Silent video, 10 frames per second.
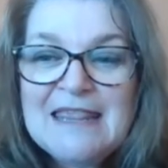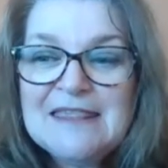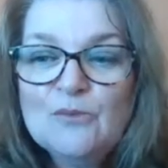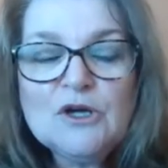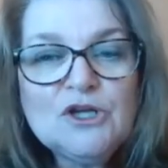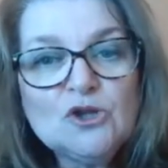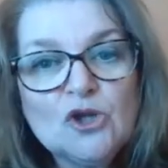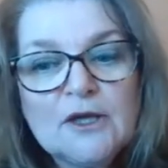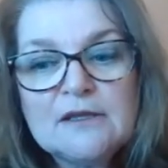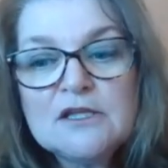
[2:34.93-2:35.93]
Then we're going to
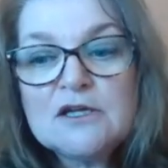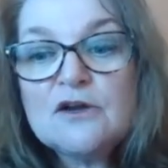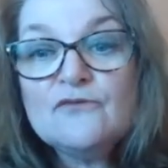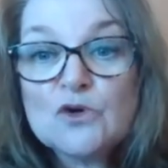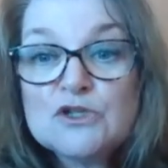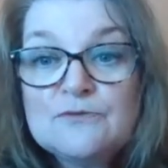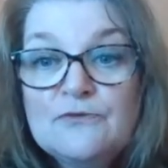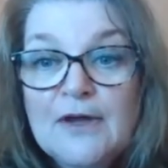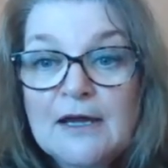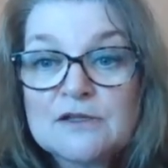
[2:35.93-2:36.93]
look at the conversion
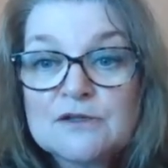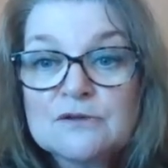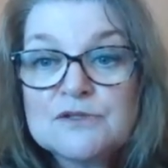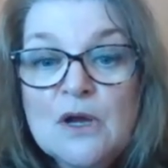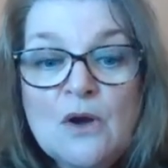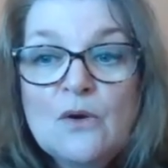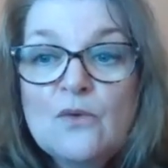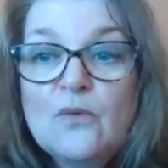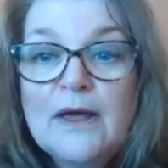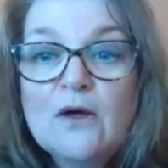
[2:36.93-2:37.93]
factors.
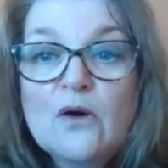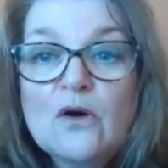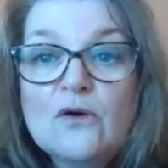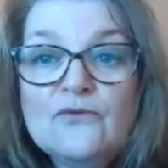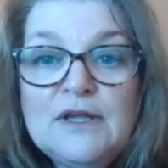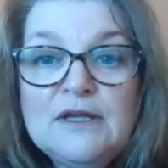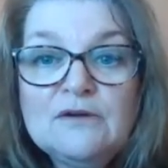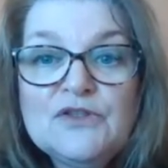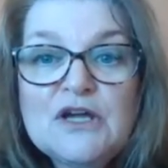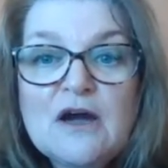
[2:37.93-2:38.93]
Well, over here
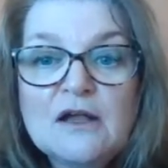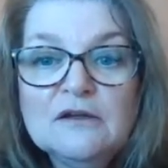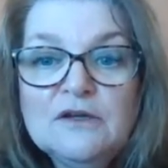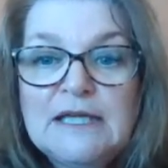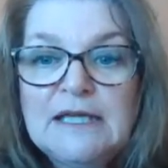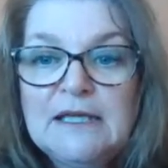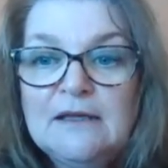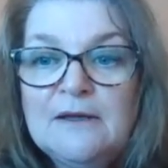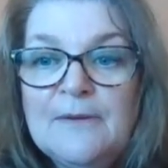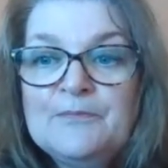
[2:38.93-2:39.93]
in the color
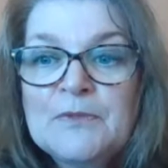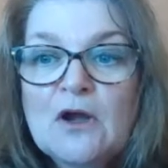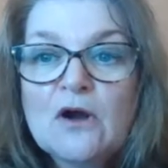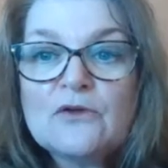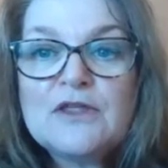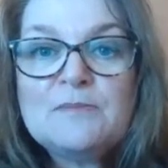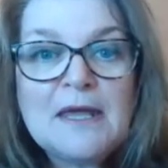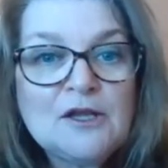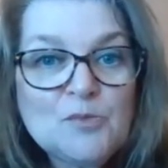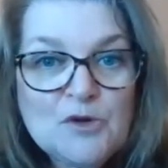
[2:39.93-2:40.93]
key are the
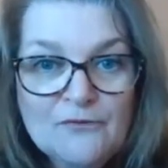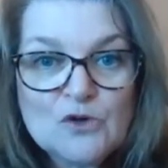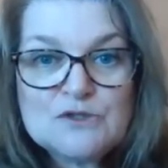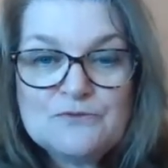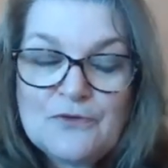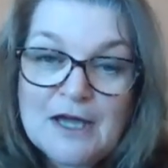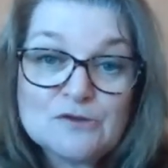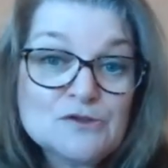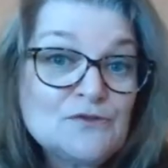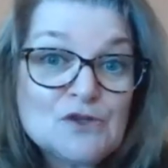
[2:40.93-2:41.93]
made-up conversion
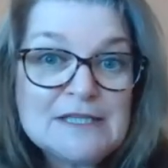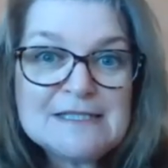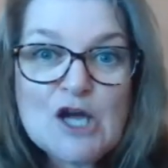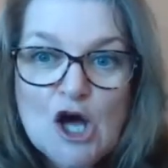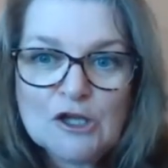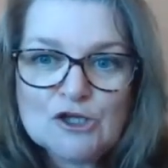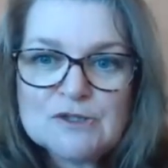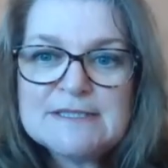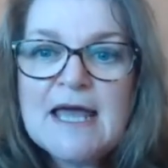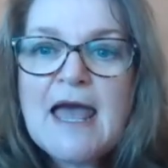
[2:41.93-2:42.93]
factors for these
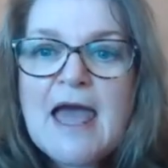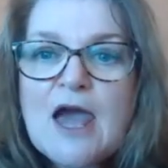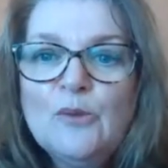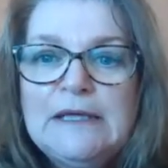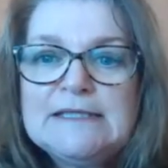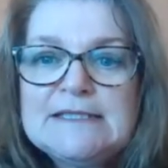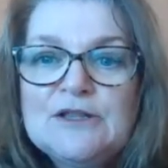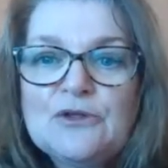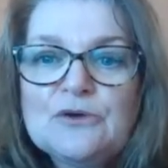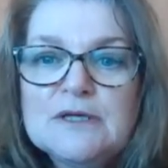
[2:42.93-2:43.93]
colors, and we can see
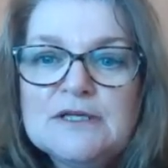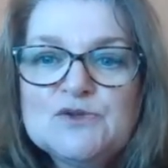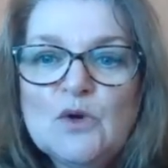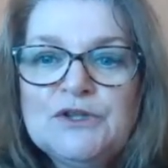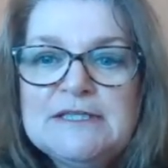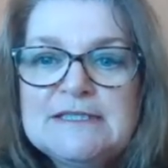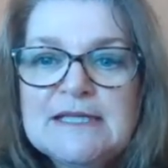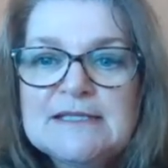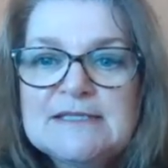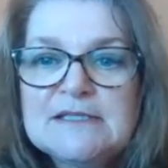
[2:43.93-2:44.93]
that there is one that
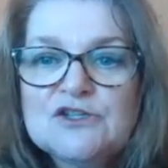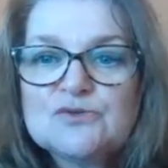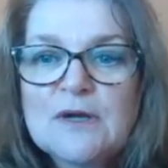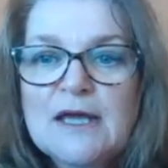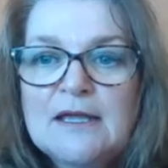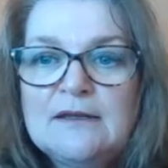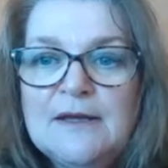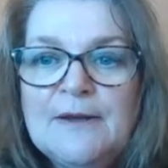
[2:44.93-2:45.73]
says 6 red